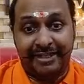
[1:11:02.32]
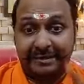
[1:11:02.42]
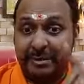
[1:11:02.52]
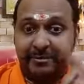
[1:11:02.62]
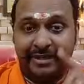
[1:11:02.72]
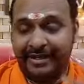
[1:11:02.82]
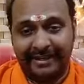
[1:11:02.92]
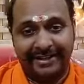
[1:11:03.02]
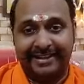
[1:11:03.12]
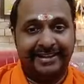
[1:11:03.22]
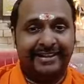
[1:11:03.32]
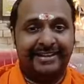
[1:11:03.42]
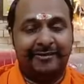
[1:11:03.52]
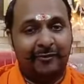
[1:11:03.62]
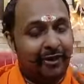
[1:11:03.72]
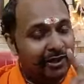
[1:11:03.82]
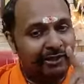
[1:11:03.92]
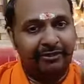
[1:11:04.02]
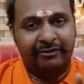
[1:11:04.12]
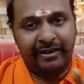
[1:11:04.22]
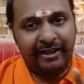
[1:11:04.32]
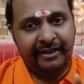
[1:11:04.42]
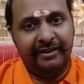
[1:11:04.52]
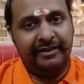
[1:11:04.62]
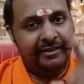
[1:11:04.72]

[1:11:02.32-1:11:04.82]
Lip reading: remember, whatever way,